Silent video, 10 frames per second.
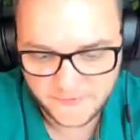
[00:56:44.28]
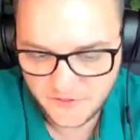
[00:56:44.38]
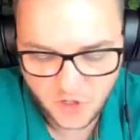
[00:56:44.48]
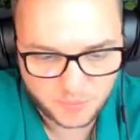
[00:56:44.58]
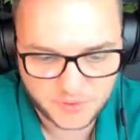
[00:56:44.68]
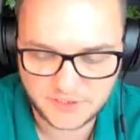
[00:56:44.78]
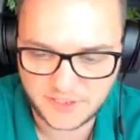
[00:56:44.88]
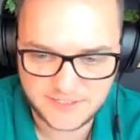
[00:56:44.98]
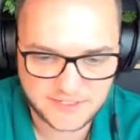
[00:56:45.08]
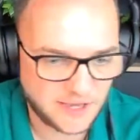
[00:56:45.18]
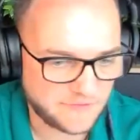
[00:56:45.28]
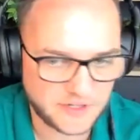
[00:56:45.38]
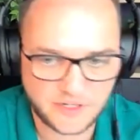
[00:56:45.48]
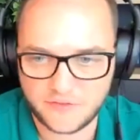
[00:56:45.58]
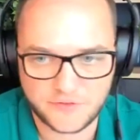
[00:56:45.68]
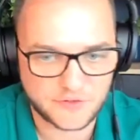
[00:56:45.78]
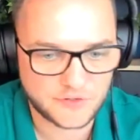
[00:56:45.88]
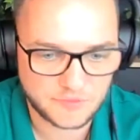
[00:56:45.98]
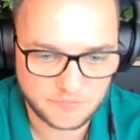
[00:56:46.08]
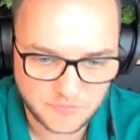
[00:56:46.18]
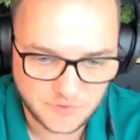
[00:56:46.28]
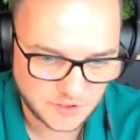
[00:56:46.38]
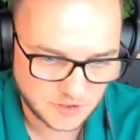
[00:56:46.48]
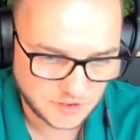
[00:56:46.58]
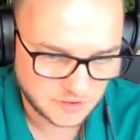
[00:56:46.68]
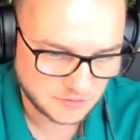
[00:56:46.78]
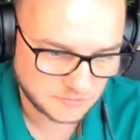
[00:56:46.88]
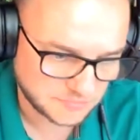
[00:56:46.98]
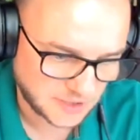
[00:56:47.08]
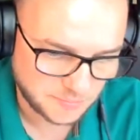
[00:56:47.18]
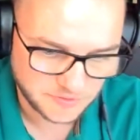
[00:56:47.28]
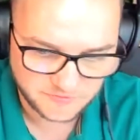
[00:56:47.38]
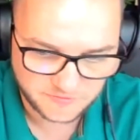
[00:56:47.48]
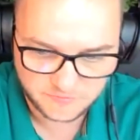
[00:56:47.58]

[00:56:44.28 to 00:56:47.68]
the company doesn't have any other type of